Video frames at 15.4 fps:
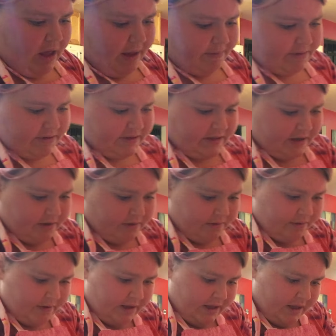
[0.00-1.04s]
I'm just not
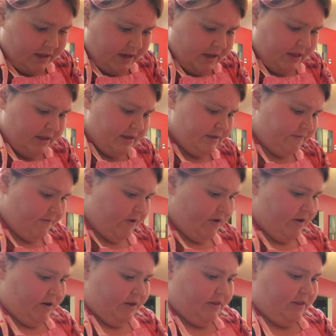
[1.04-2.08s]
going to eat any of this
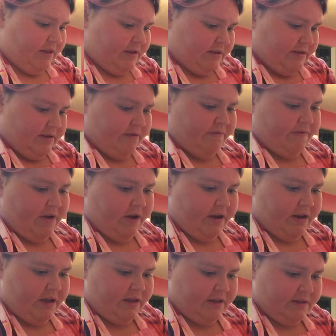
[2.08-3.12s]

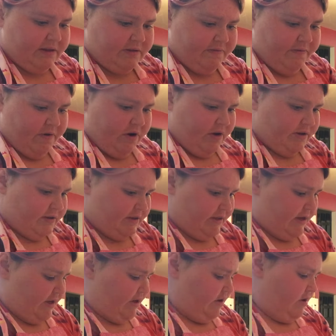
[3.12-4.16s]
fondant, this
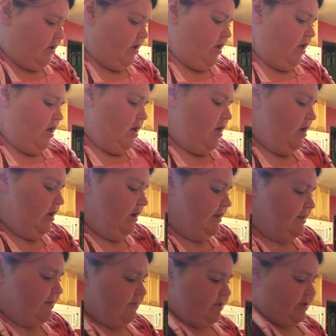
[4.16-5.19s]
frosting,
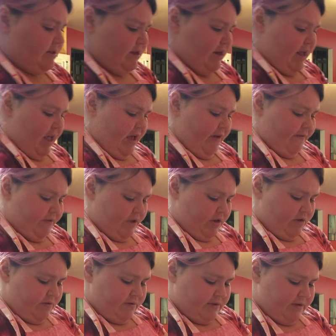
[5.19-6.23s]
because I'm just going to have to
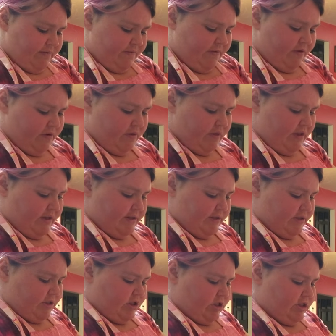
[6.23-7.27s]
use it for
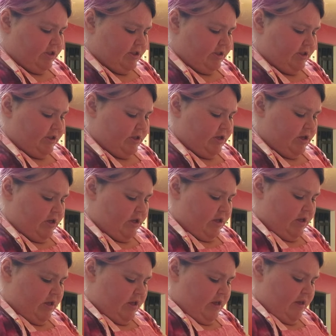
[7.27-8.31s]
this and just
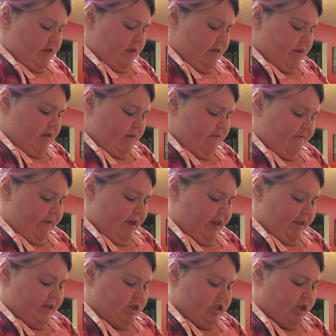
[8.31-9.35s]

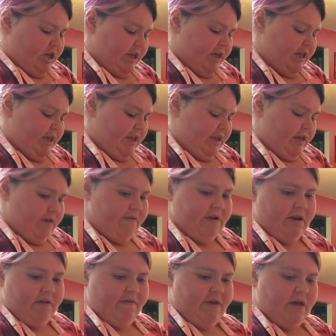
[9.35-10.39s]
finally chuck it and get
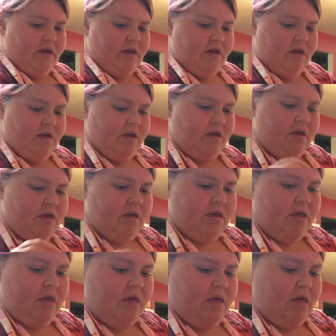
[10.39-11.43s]
rid of it.
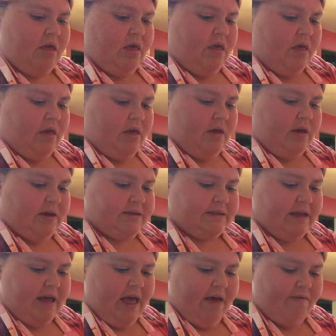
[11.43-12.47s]

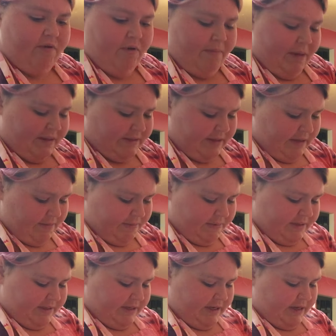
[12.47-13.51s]
I have all my
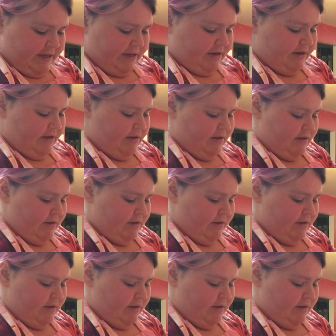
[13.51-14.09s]
tips done.